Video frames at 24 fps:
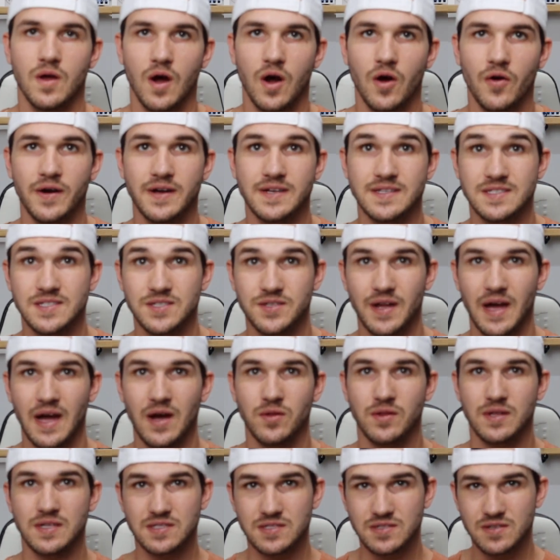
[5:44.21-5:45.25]
All right, so now
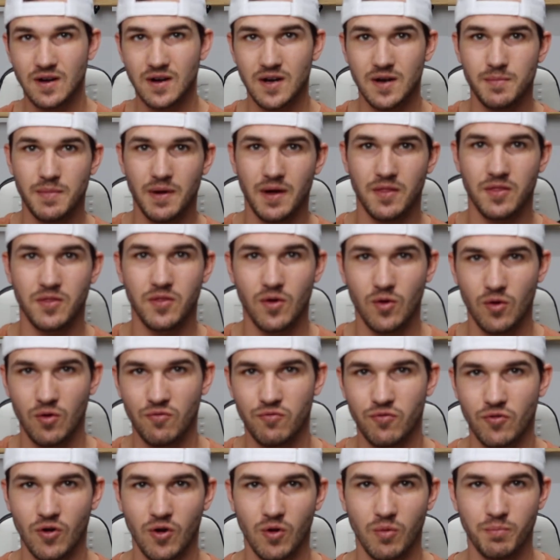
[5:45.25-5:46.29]
let's talk about the
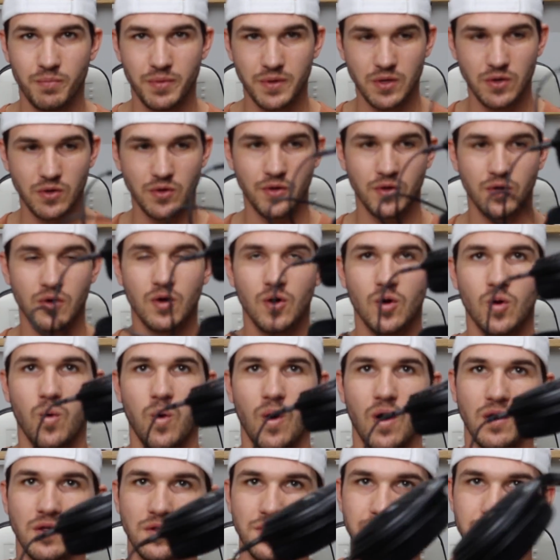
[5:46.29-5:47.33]
overall build
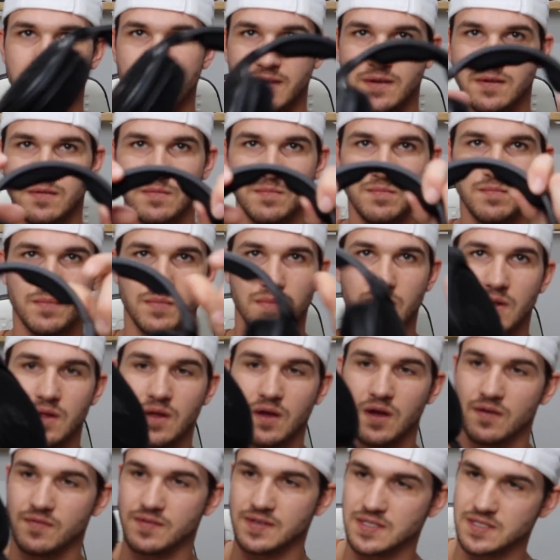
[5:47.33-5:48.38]
quality
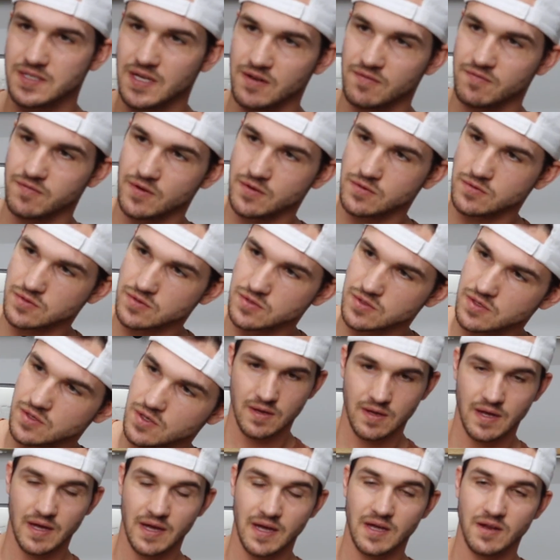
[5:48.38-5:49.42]
of these headphones.
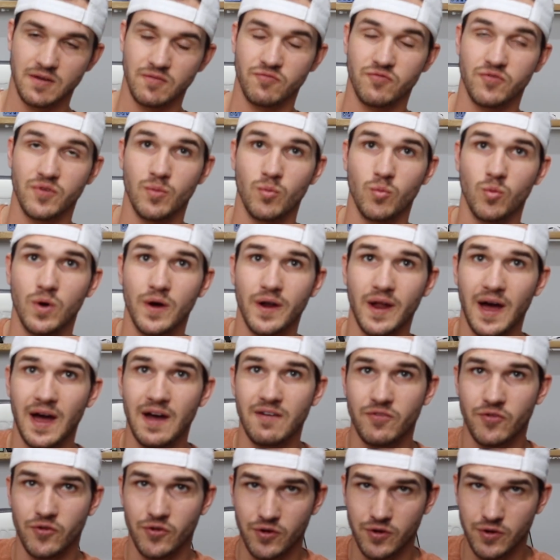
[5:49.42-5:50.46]
And from what
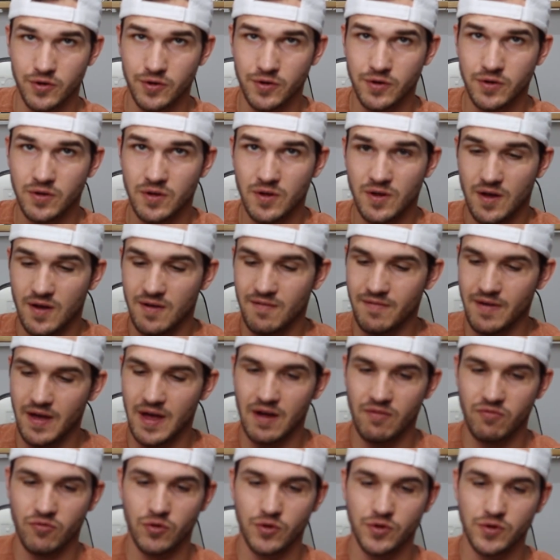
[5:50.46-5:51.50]
I've heard of
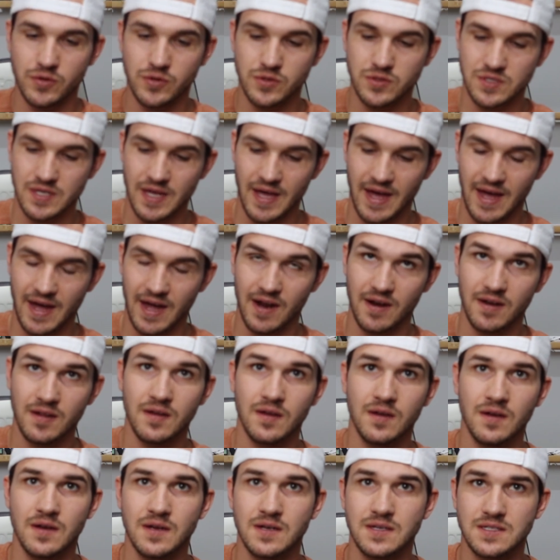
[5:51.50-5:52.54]
everyone who's had
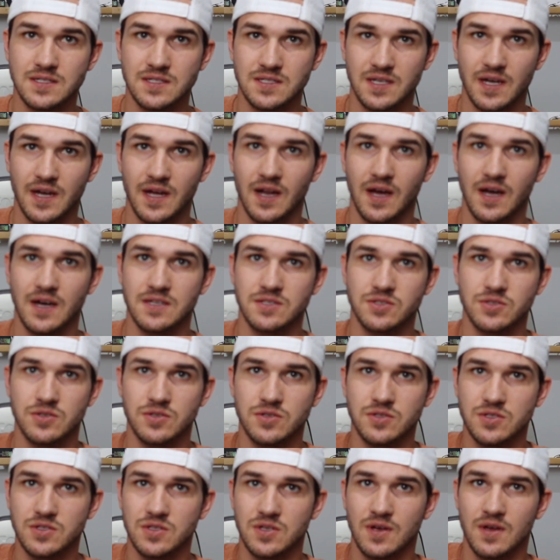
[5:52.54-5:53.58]

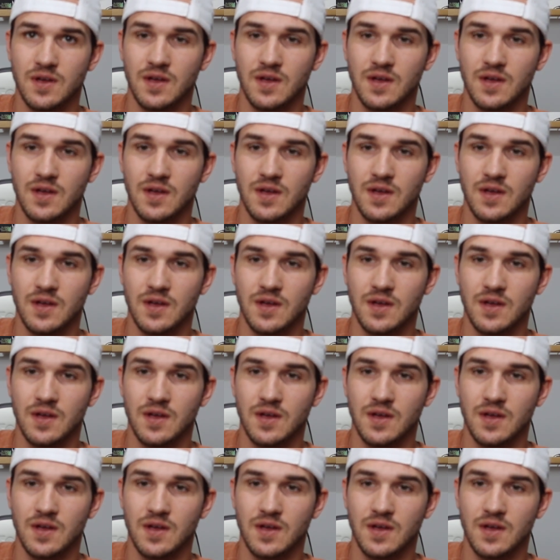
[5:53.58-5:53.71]
Sennheisers,